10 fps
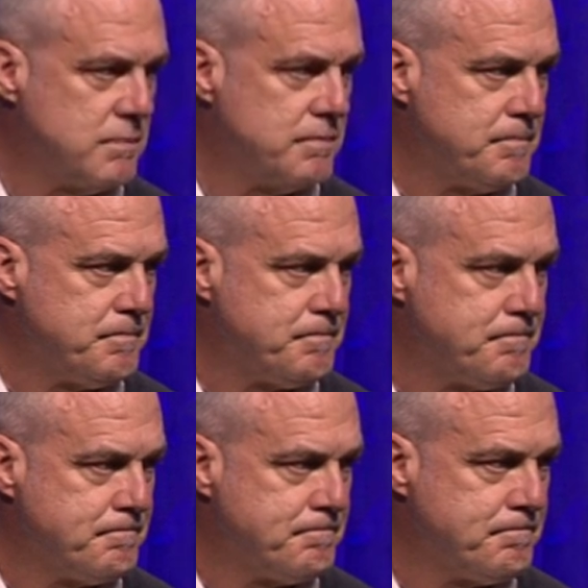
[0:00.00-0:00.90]

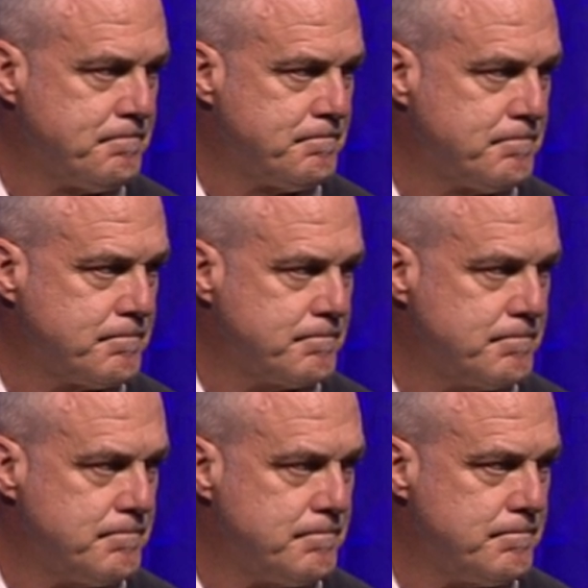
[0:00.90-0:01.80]

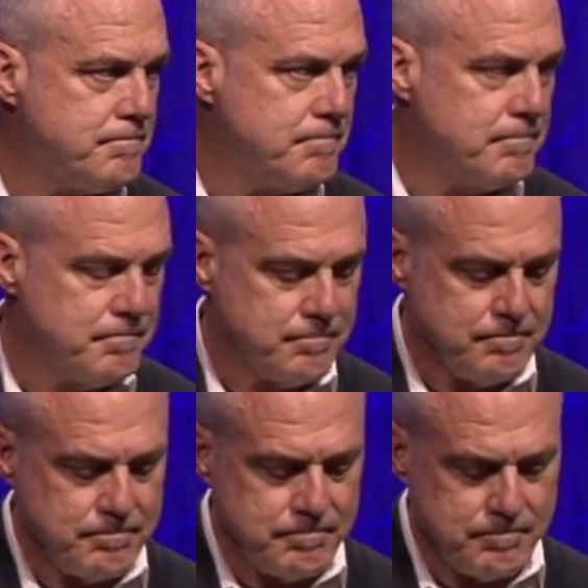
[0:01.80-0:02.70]

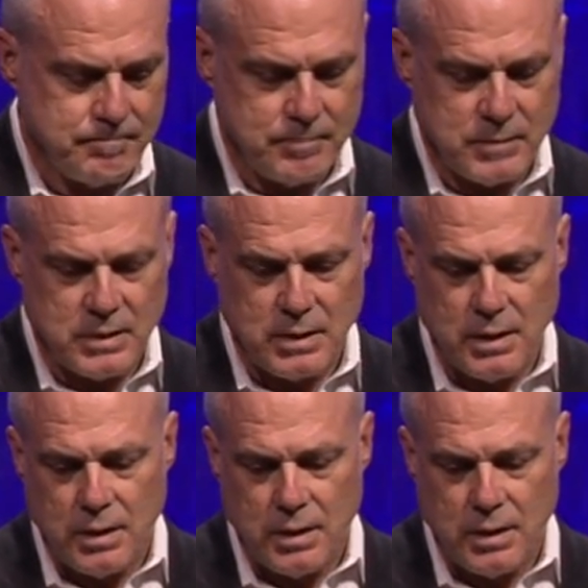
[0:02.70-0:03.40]
(no one is talking)